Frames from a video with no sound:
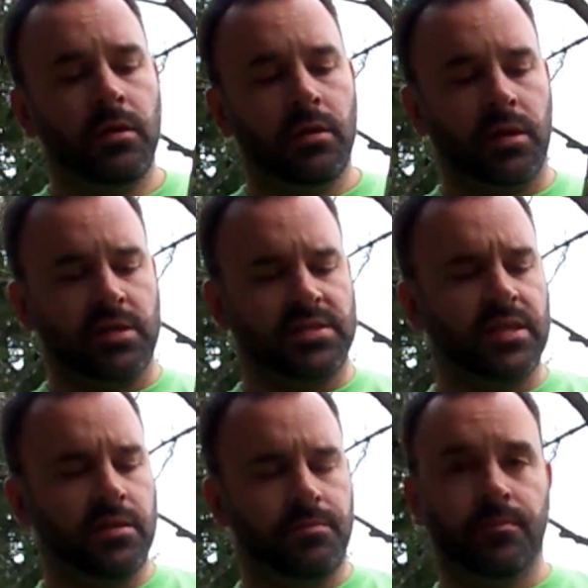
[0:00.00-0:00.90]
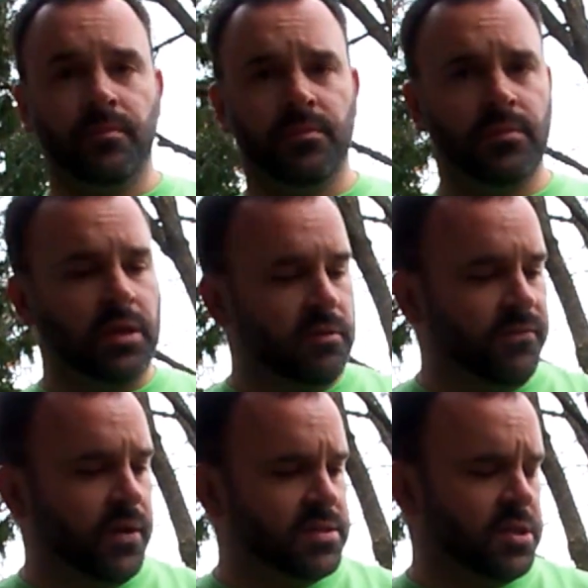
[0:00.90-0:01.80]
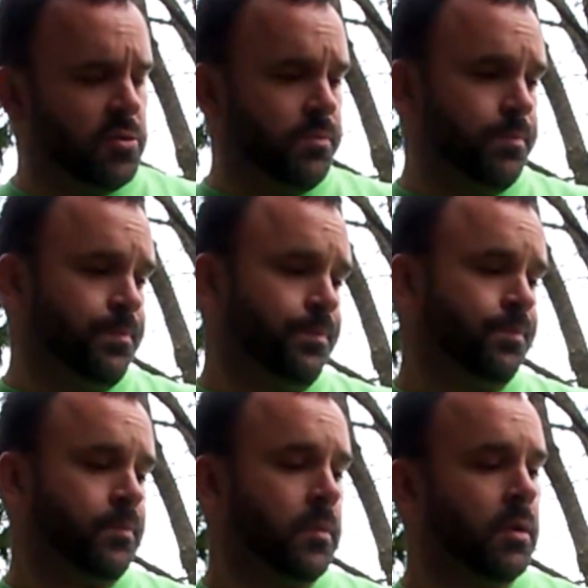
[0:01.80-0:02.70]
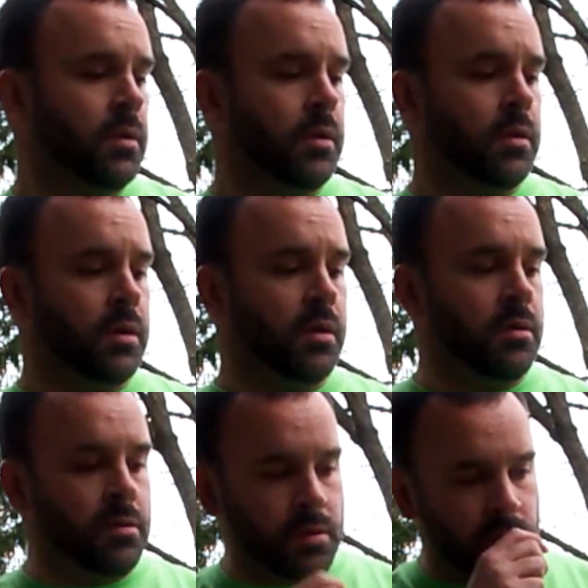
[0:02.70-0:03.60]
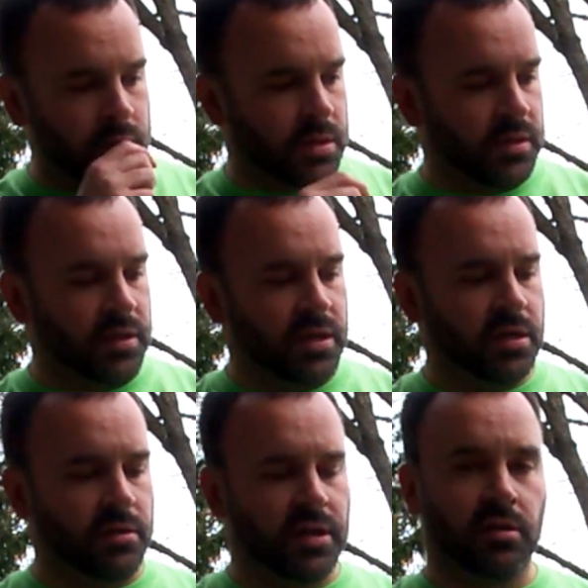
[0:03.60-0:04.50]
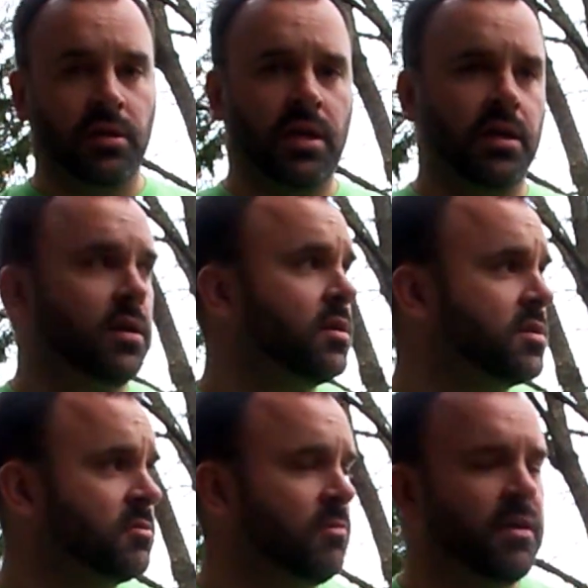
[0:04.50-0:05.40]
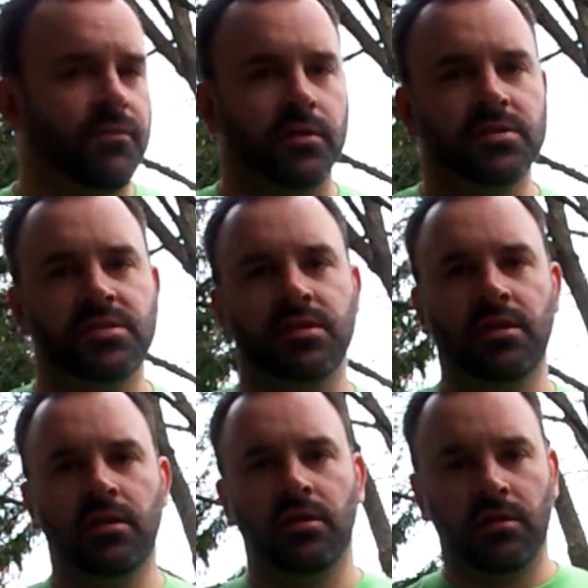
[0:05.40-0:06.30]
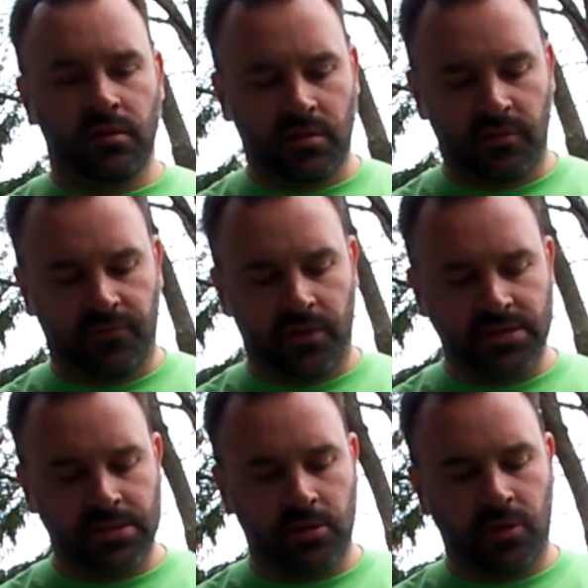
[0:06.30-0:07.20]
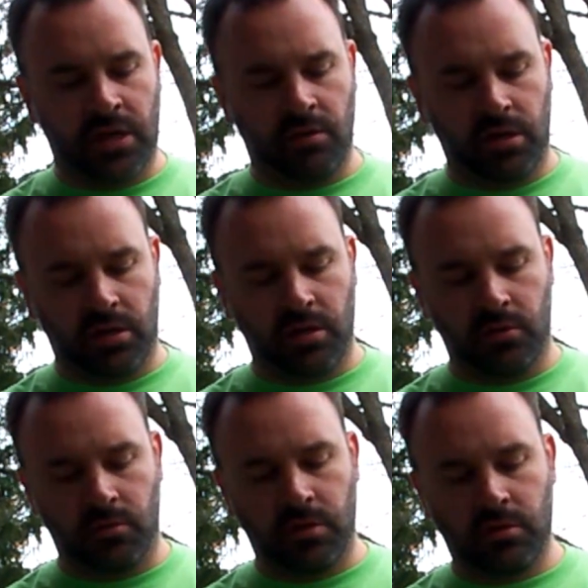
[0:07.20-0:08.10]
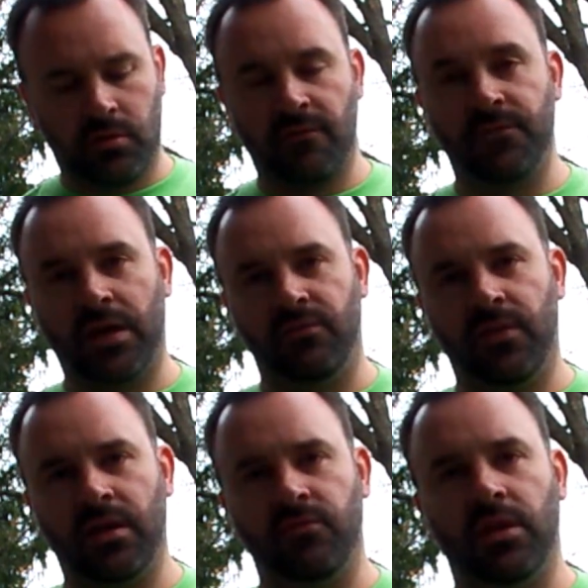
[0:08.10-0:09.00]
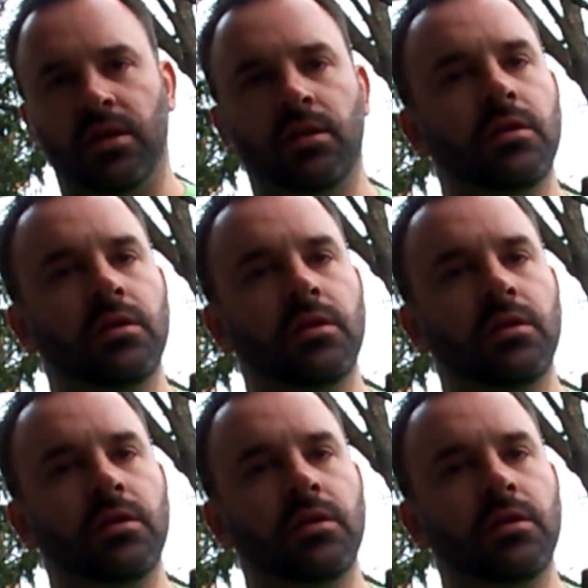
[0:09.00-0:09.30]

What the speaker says: Like I said, they're in Fresno, and the Nickel 9 is a reference to the Fresno area code 559.